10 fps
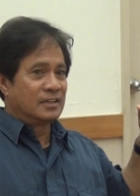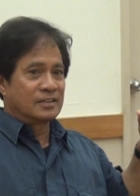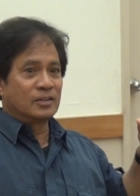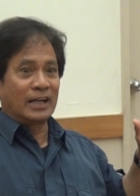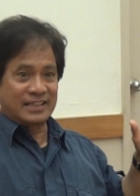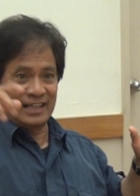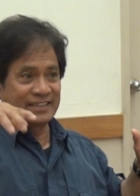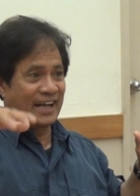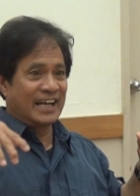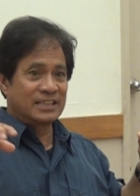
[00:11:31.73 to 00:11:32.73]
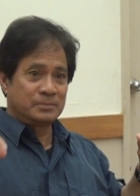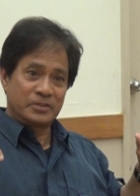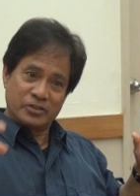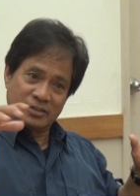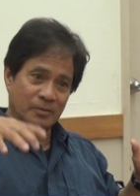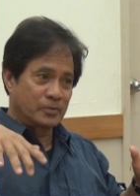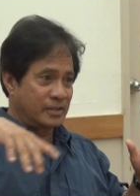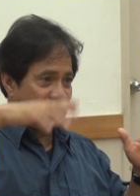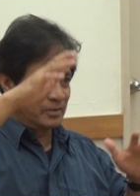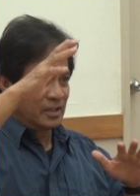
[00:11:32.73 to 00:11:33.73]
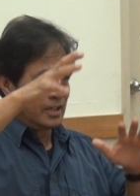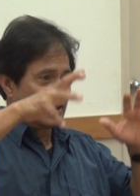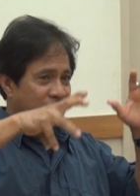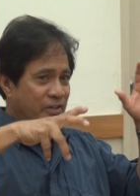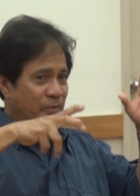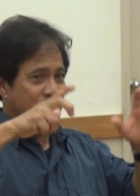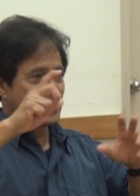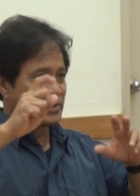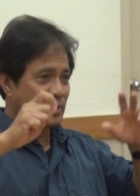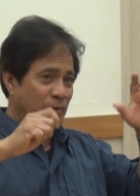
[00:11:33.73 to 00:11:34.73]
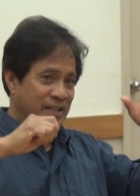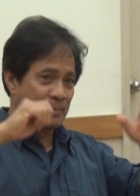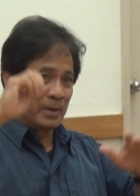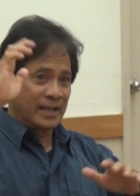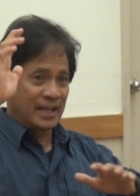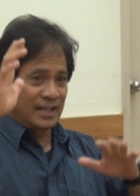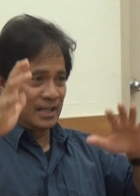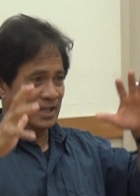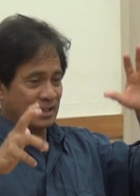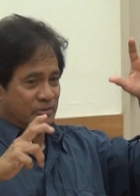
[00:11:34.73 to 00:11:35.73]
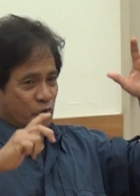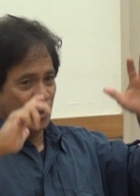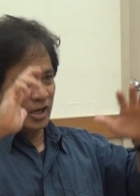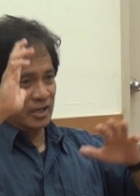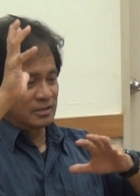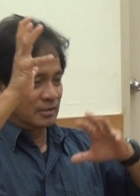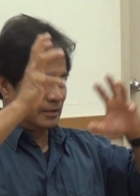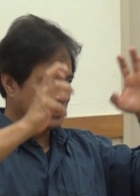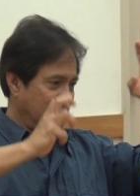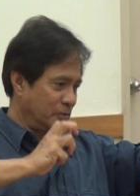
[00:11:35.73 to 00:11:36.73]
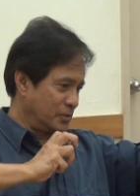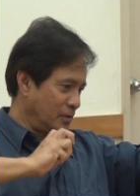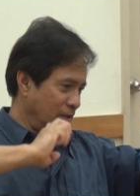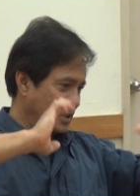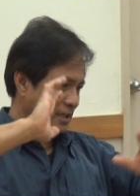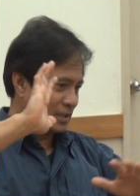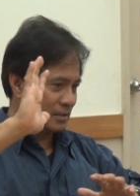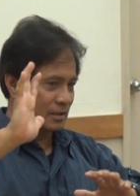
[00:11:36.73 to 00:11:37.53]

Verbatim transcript: So at the height of it, you know, where the, there was the banana trade uh, and all that.